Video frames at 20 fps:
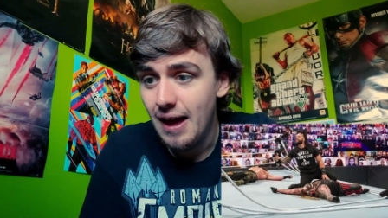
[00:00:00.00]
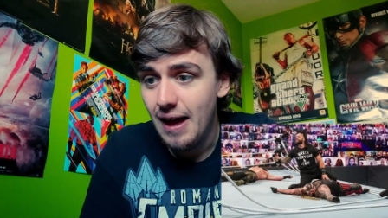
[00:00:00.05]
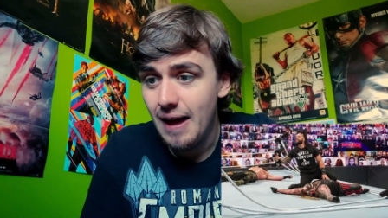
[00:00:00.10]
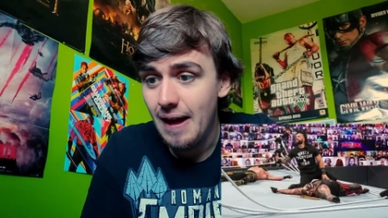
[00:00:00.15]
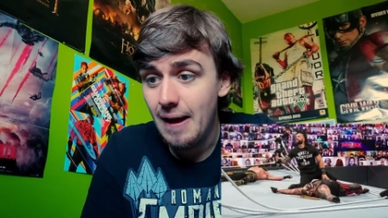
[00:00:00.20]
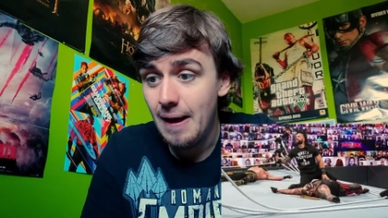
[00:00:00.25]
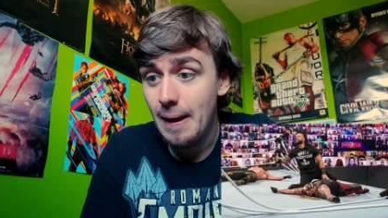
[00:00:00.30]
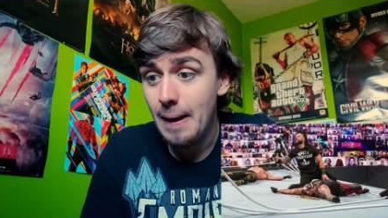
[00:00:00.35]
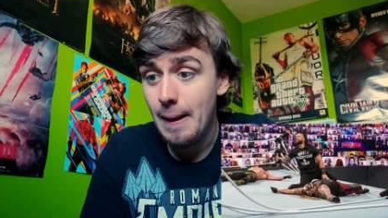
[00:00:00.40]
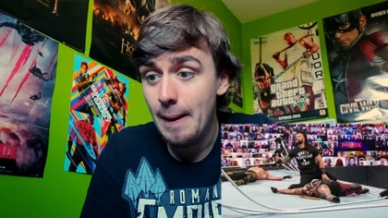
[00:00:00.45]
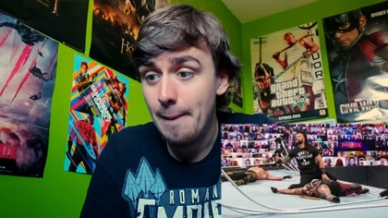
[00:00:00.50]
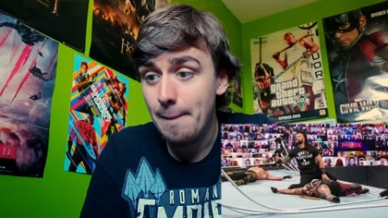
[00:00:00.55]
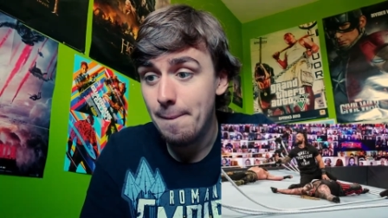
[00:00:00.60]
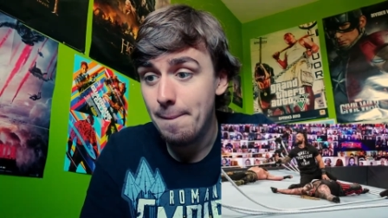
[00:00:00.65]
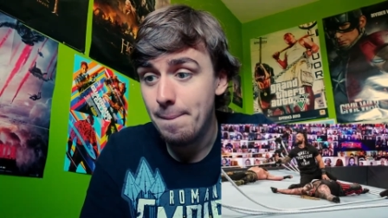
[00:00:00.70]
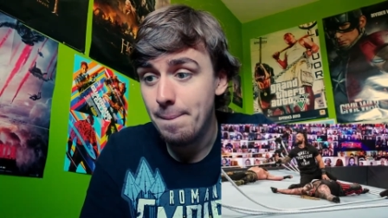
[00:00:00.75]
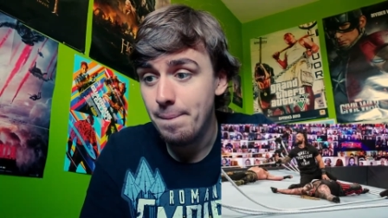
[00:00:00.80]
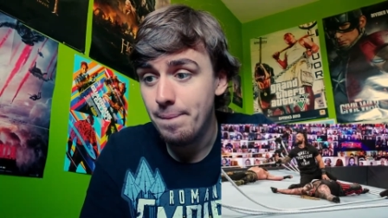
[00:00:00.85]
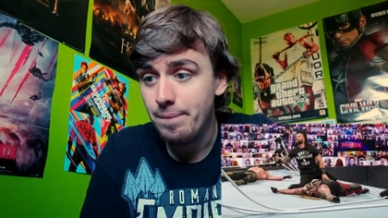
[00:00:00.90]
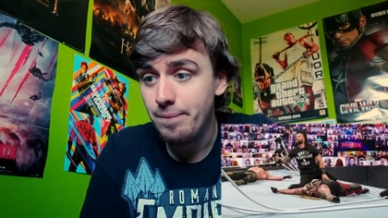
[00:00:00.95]

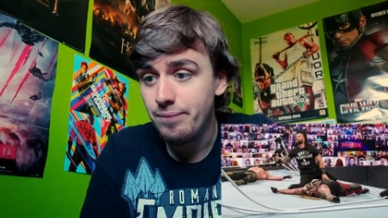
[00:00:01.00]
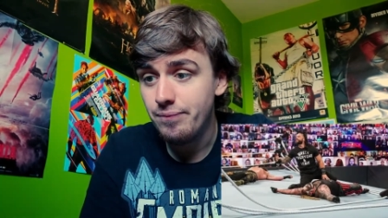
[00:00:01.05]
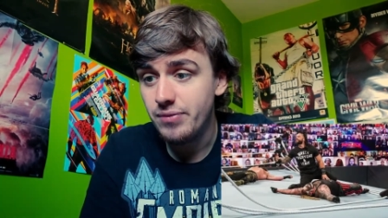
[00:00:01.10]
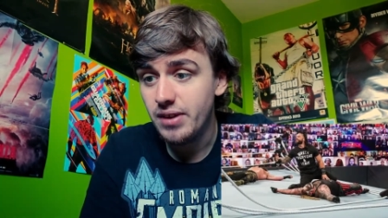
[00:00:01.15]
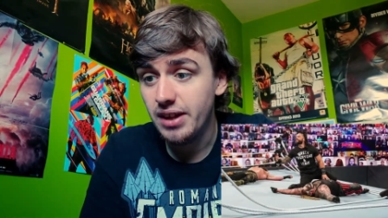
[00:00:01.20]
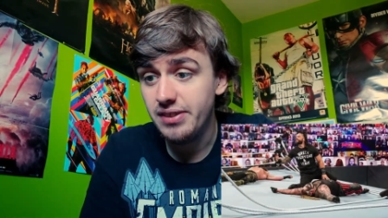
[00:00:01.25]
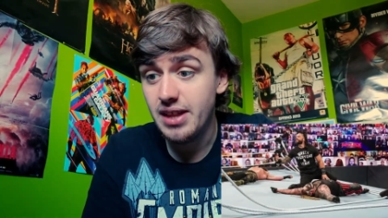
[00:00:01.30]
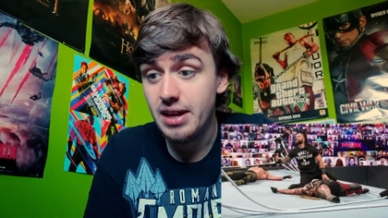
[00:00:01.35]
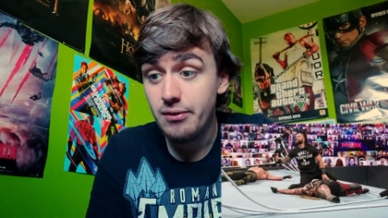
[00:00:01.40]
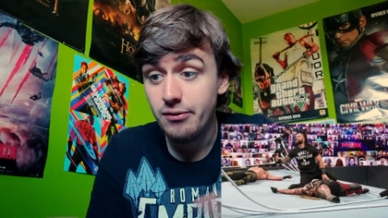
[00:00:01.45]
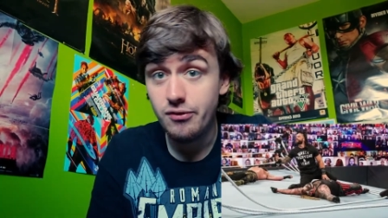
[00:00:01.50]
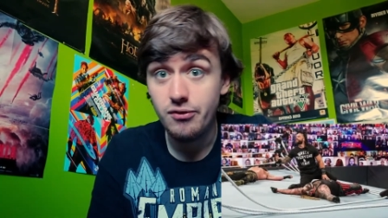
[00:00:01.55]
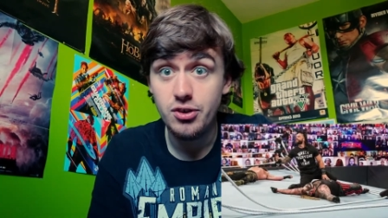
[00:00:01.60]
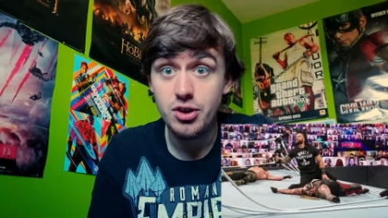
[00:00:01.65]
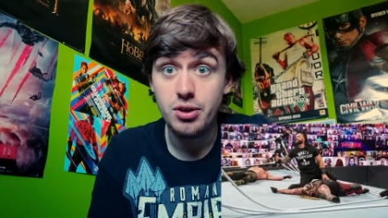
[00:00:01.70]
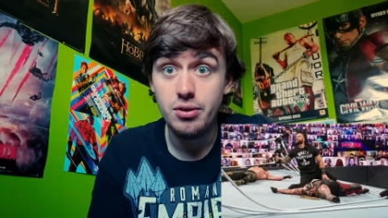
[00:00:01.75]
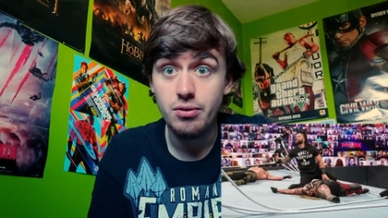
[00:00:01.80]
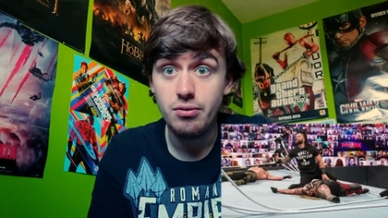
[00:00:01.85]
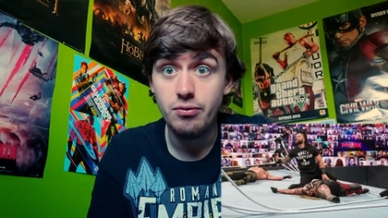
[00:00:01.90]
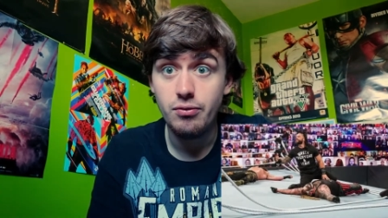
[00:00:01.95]
And then
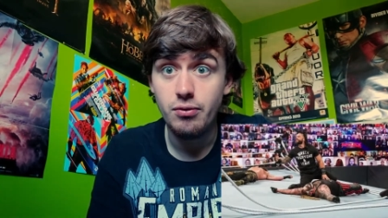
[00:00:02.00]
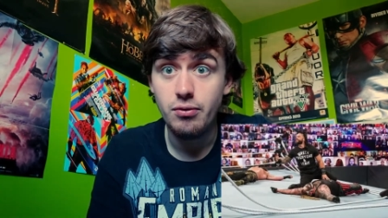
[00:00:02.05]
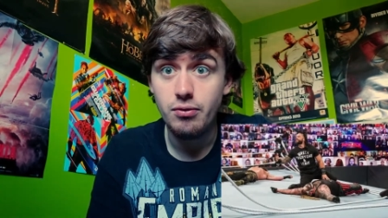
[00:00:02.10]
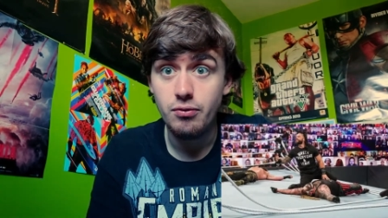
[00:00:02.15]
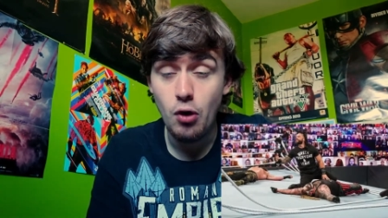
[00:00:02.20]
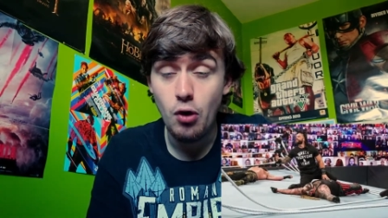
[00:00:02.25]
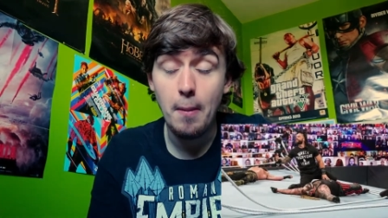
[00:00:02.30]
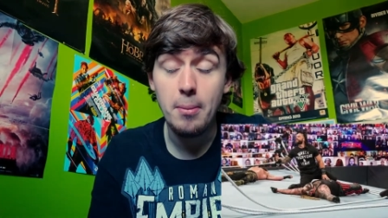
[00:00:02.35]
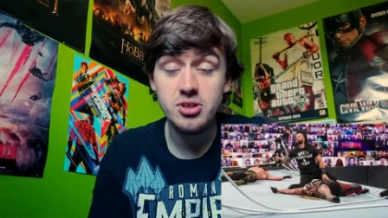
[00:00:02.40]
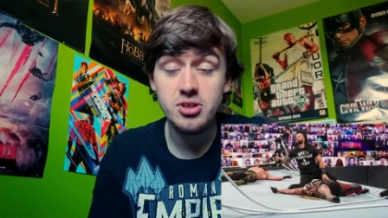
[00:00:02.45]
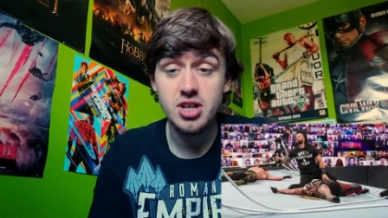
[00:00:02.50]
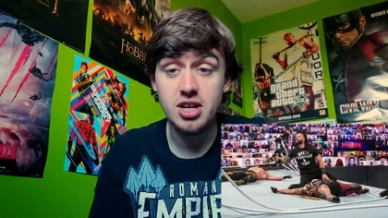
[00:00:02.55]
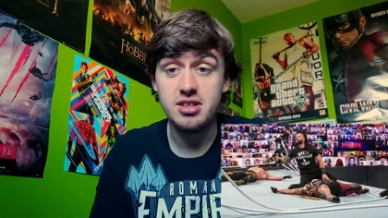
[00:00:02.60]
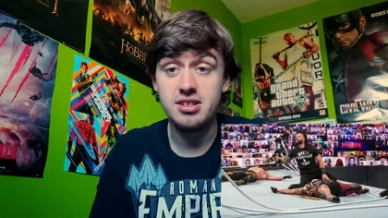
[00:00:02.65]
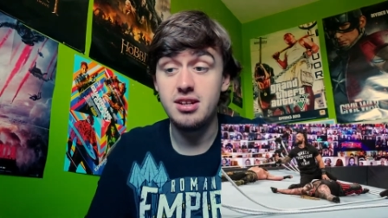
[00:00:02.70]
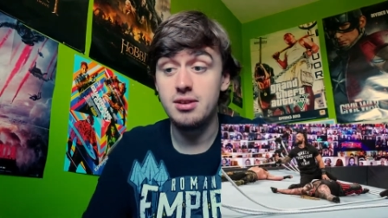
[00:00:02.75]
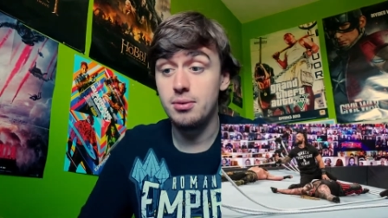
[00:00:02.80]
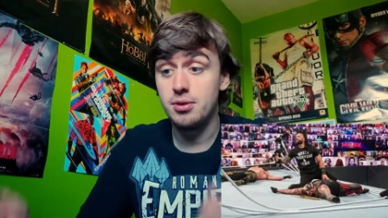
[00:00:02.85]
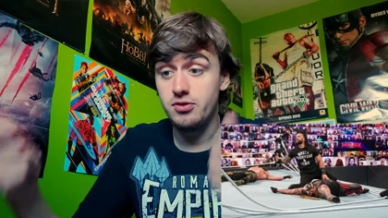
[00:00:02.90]
Roman started